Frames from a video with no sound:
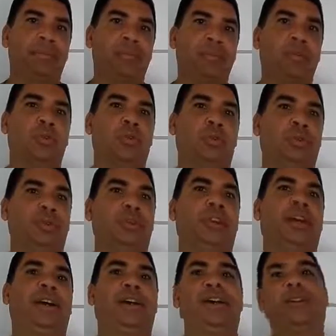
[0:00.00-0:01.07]
course
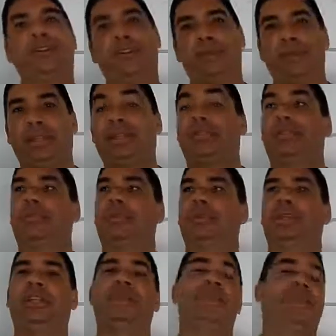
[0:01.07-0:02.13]
now. I'm going to be doing
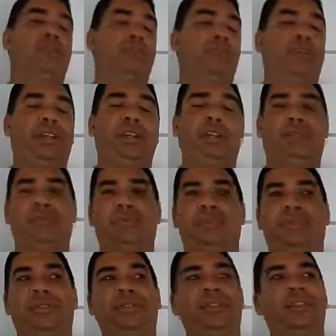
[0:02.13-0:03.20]
the email training
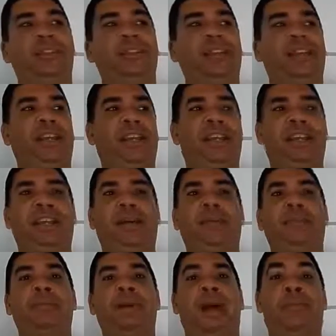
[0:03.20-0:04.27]
course. And
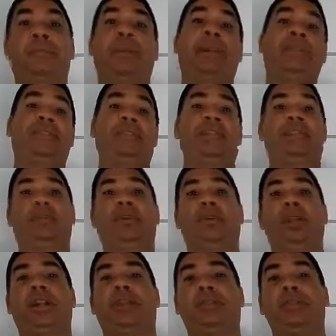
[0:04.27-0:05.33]
I basically broke
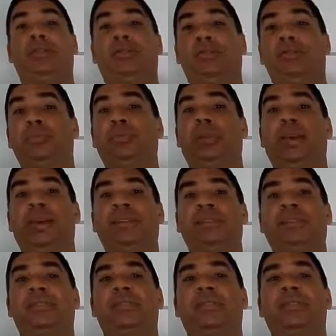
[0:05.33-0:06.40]
it up into two
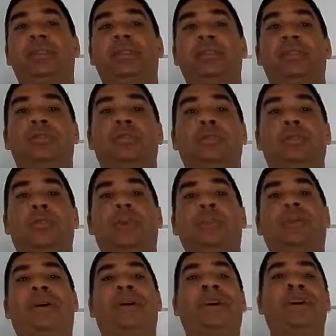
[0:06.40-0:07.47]
parts. So one
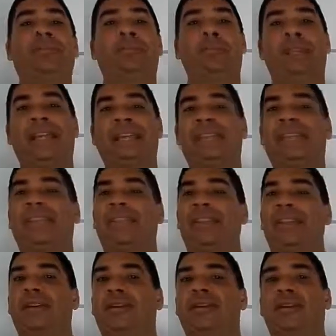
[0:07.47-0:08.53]
part, we get the
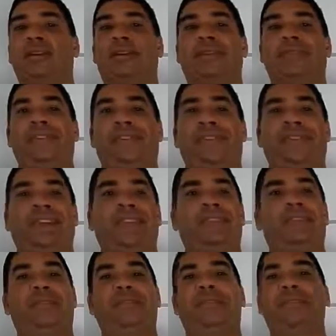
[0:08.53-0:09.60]
theory or the
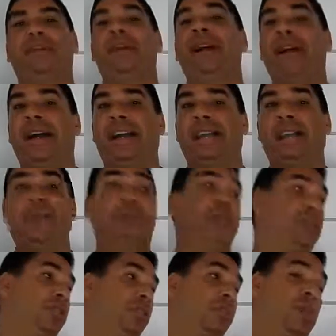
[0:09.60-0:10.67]
philosophy behind it,
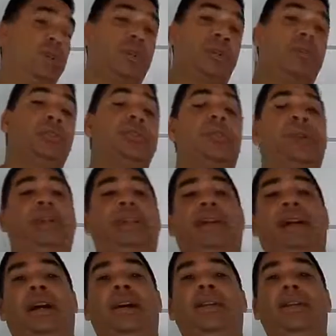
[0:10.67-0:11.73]
which is what I'm going to do right
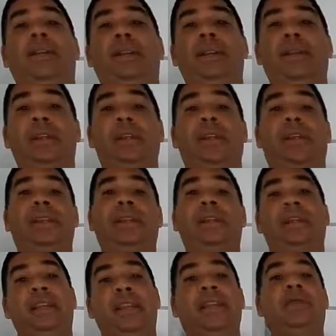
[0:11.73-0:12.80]
now. And then
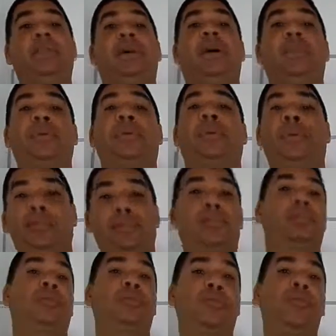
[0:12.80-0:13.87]
the other part, we get into
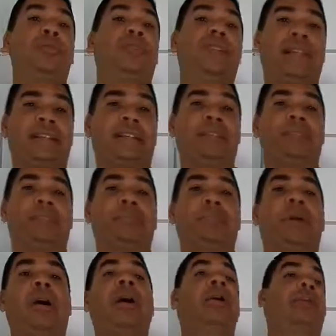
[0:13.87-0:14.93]
the more technical
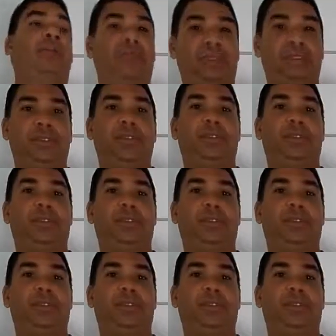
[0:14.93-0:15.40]
part of it.